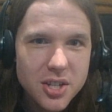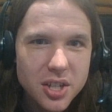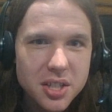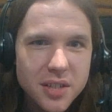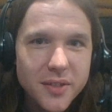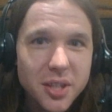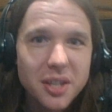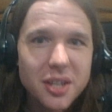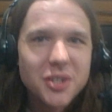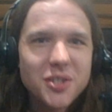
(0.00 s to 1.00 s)
Activity,
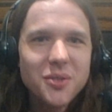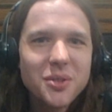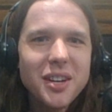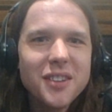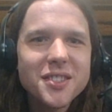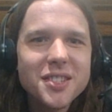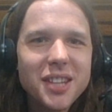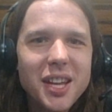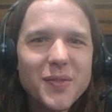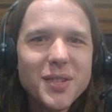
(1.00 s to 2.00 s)

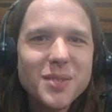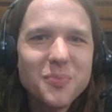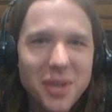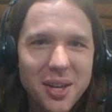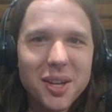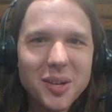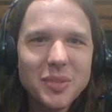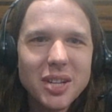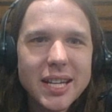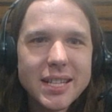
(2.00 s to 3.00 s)
2011's Pickup
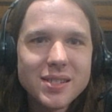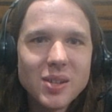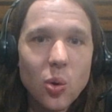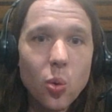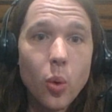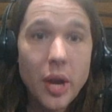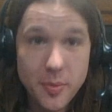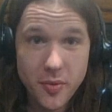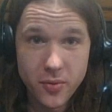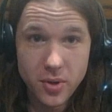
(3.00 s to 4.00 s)
Lines, way
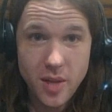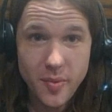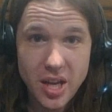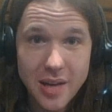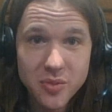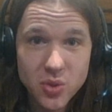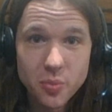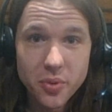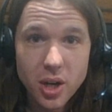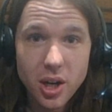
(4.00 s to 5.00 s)
before they became
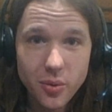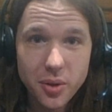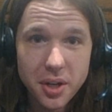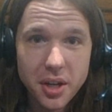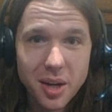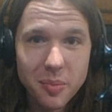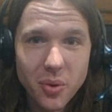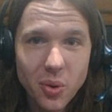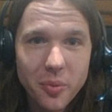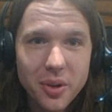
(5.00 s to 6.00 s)
super awkward and
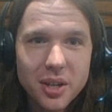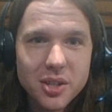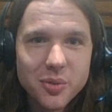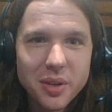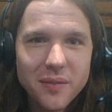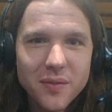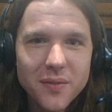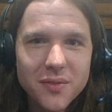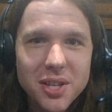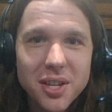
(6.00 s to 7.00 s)
inappropriate in
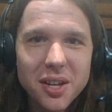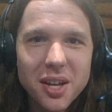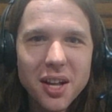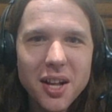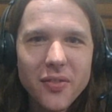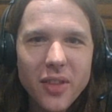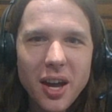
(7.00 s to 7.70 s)
2015. The